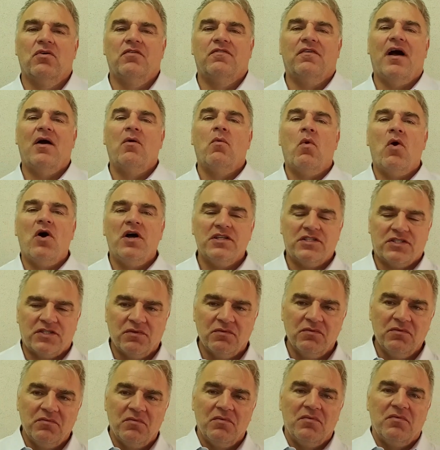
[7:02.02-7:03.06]
if I want
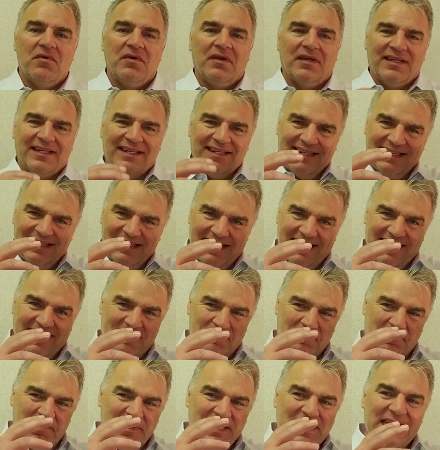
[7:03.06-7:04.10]
to
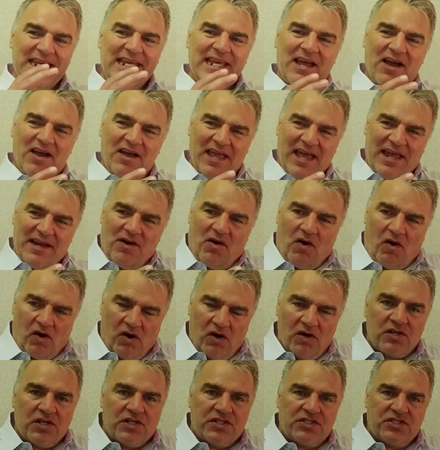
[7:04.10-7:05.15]
be an
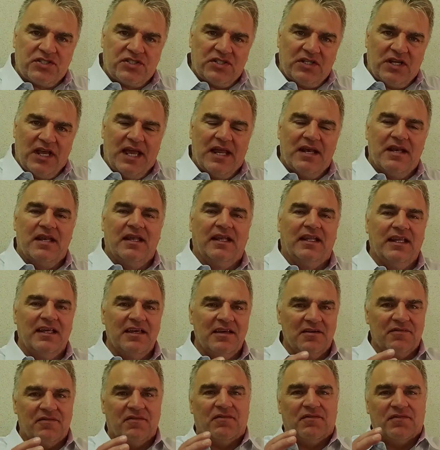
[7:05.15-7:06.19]
artist and
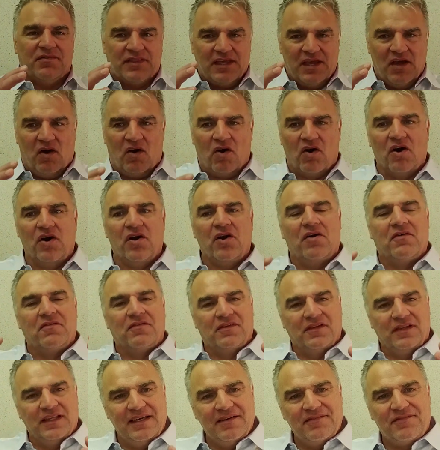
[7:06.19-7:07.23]
live the art of
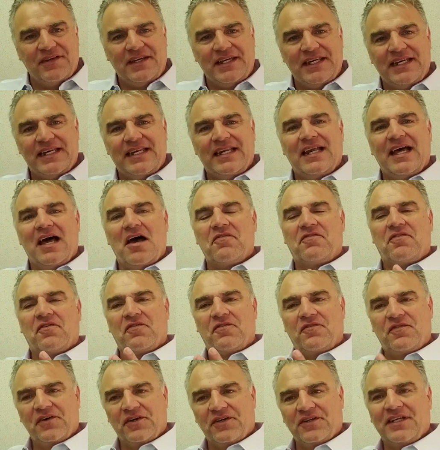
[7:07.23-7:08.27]
living a
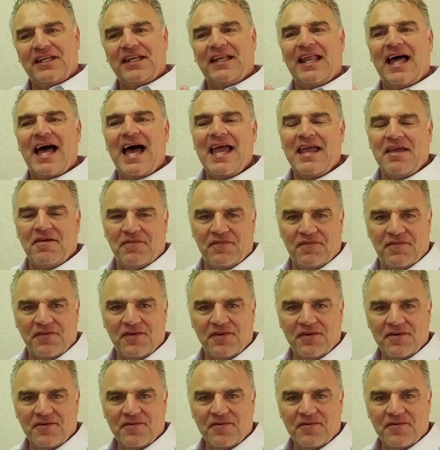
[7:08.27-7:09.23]
fulfilled life,